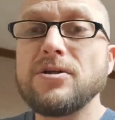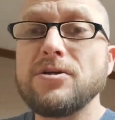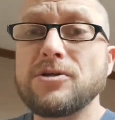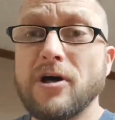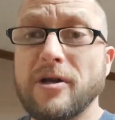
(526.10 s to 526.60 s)

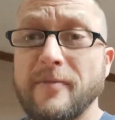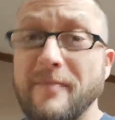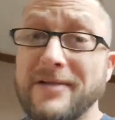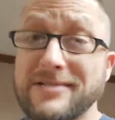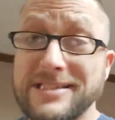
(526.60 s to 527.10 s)
You're talking about
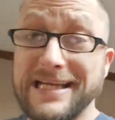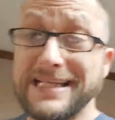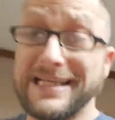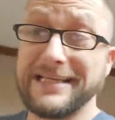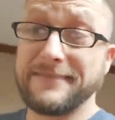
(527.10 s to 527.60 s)
Mount
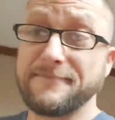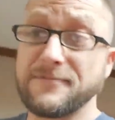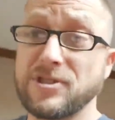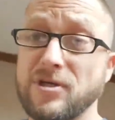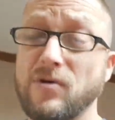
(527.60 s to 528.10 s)
Sinai.
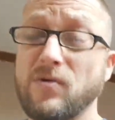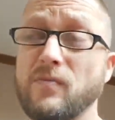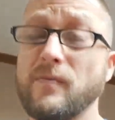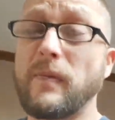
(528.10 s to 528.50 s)
So